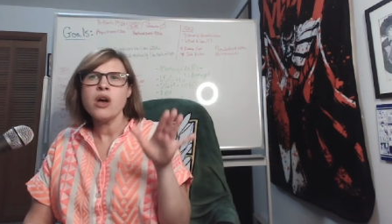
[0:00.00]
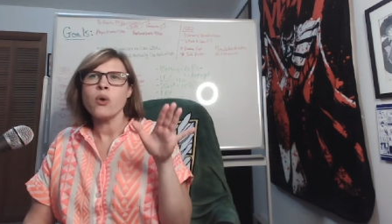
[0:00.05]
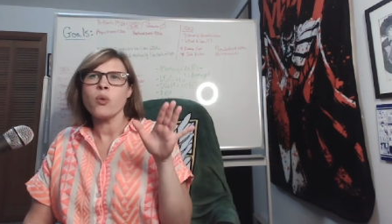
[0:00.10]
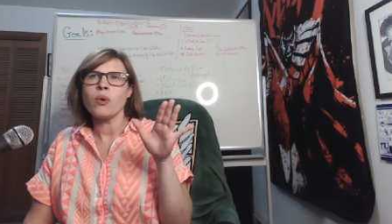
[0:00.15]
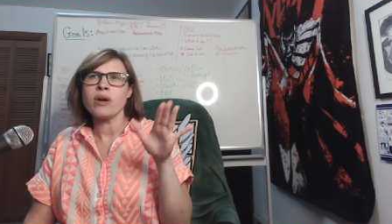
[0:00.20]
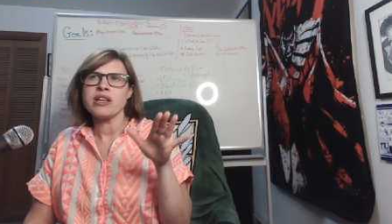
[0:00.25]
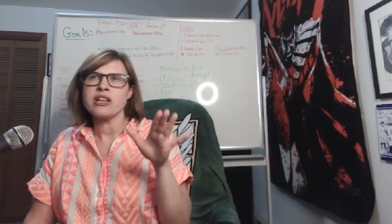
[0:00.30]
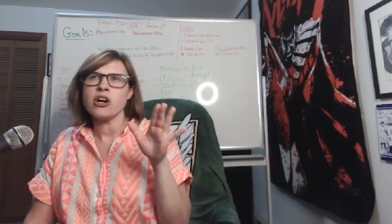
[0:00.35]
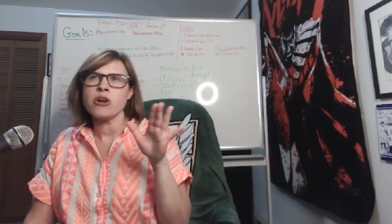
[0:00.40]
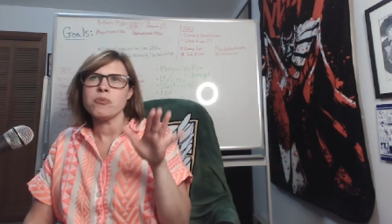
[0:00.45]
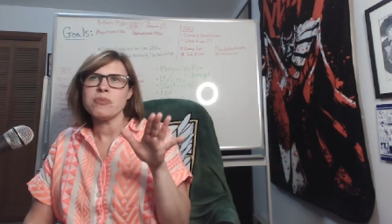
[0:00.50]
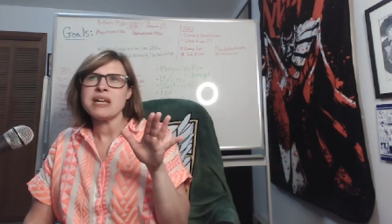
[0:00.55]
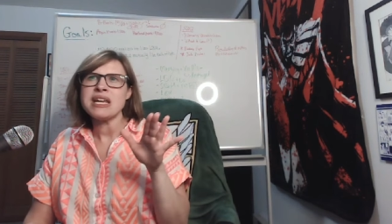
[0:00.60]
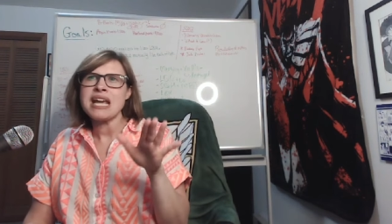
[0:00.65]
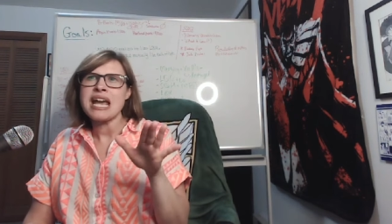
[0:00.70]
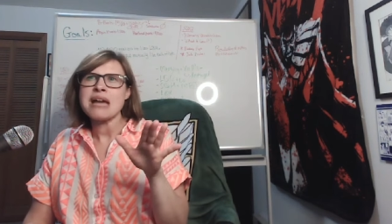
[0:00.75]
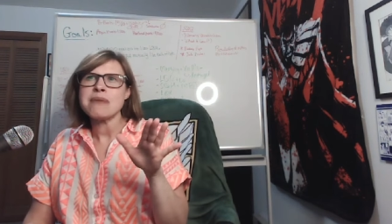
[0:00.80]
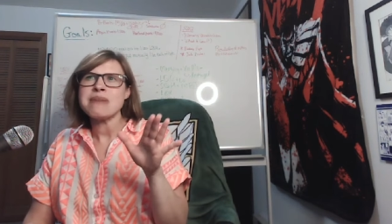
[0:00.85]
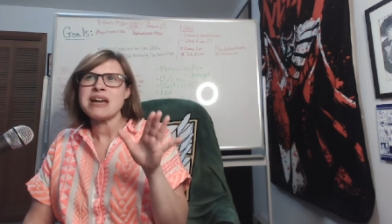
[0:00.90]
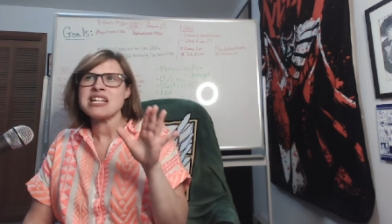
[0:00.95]
Winlow
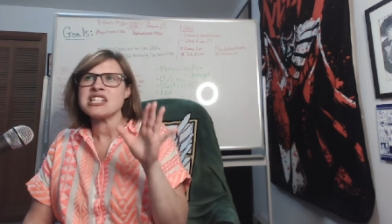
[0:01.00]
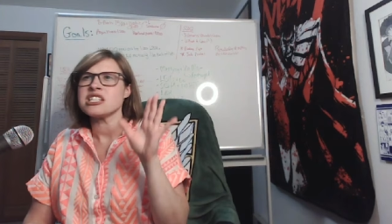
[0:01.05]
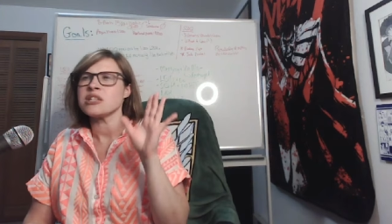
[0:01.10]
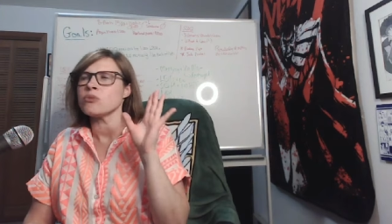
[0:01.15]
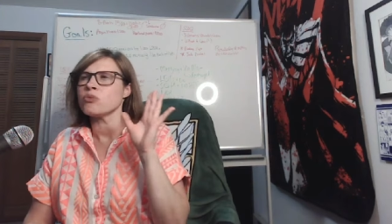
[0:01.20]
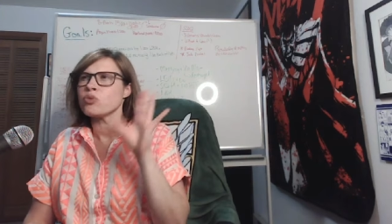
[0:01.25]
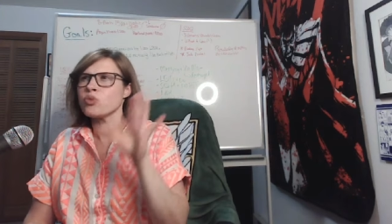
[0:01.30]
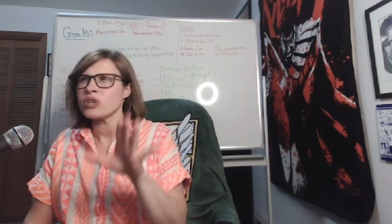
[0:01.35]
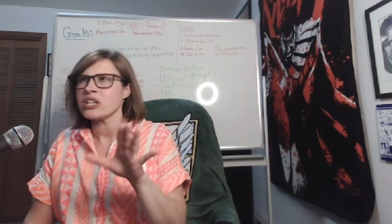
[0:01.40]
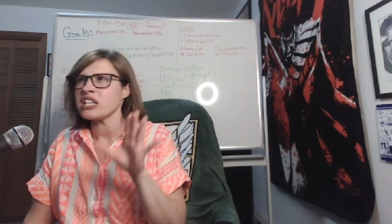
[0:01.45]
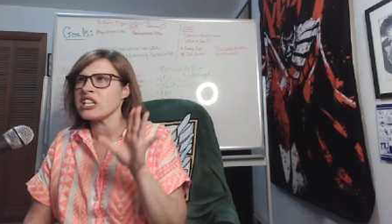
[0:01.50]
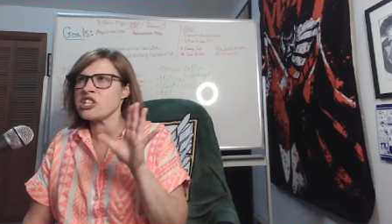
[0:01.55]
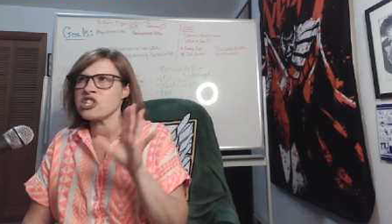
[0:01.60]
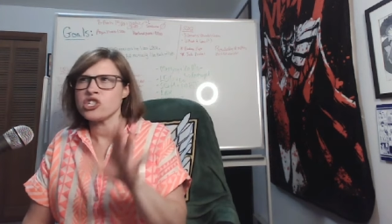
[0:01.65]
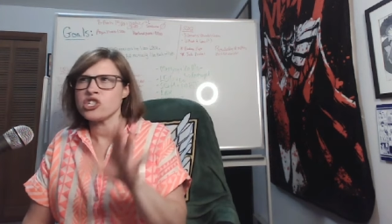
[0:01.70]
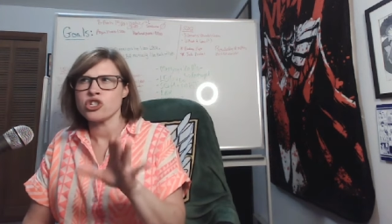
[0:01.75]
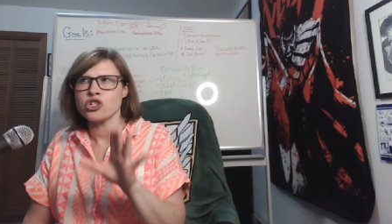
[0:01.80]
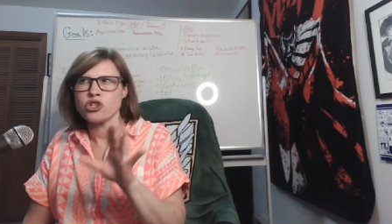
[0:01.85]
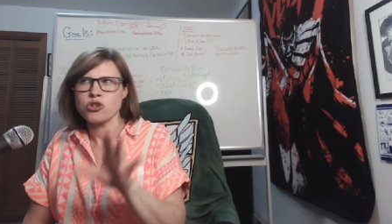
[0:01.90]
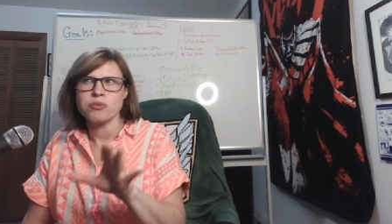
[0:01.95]
Binghe made some really
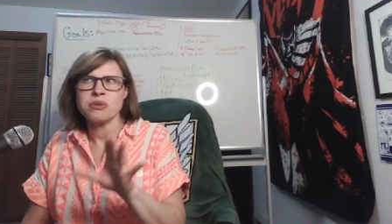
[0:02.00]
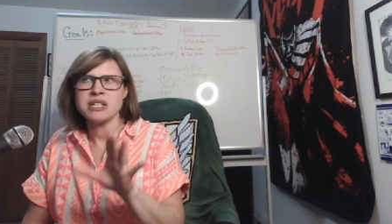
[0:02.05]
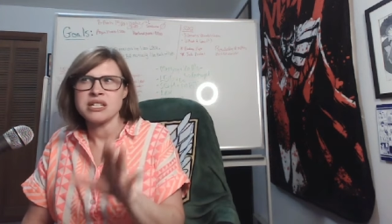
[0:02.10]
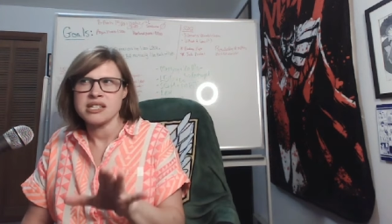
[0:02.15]
stupid